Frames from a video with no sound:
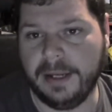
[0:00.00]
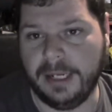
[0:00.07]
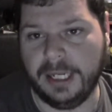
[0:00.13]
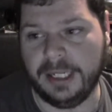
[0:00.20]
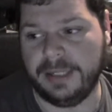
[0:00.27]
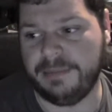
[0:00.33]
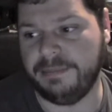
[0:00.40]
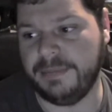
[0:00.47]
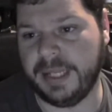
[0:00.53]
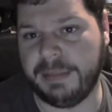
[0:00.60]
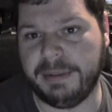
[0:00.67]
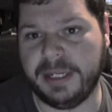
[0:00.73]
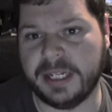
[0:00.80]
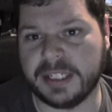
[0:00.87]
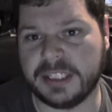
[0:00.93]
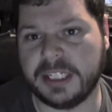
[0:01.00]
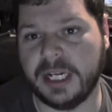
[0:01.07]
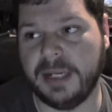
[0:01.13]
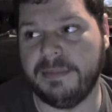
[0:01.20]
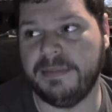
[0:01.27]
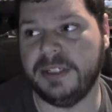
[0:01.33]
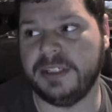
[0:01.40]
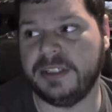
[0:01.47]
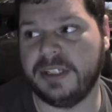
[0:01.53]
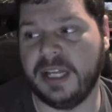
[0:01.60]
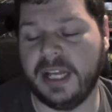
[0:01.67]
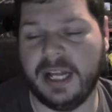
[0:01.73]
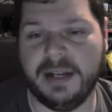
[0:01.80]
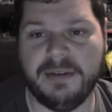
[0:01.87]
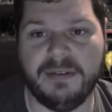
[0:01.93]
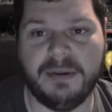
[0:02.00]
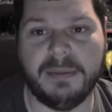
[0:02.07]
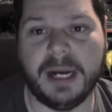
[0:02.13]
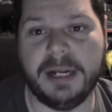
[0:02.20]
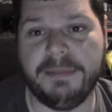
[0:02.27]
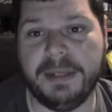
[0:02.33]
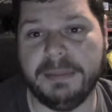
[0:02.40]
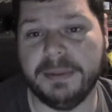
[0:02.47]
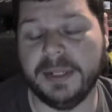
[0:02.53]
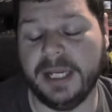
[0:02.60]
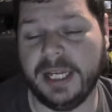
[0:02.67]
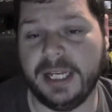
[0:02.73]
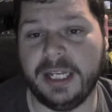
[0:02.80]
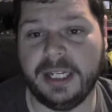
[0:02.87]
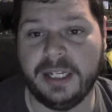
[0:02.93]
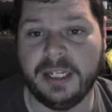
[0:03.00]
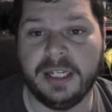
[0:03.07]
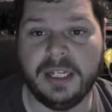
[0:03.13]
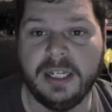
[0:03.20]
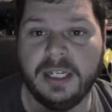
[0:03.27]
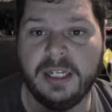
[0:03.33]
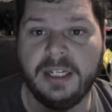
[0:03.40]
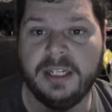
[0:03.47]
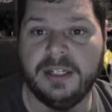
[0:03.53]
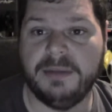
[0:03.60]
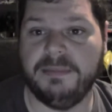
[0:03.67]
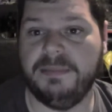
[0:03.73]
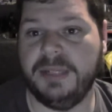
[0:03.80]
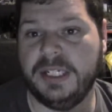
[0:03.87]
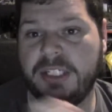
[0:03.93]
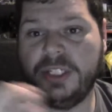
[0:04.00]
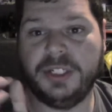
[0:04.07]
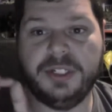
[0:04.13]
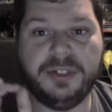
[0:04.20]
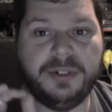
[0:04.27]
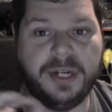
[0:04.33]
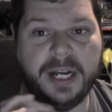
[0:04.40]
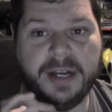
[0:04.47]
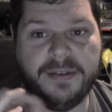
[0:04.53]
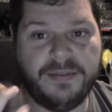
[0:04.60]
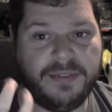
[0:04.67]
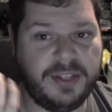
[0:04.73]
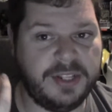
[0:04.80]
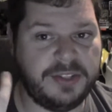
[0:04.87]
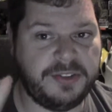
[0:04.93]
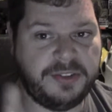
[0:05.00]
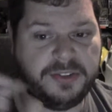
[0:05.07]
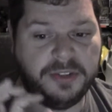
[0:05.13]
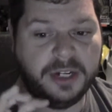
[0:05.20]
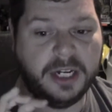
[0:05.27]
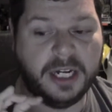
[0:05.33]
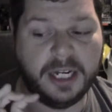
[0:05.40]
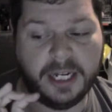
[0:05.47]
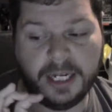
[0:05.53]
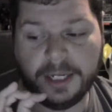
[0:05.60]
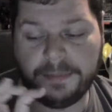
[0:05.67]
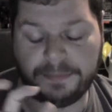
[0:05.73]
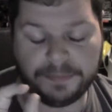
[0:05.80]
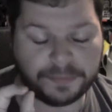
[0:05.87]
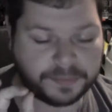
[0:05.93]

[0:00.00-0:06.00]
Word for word: and maybe next time just remind people hey make sure you have this uh,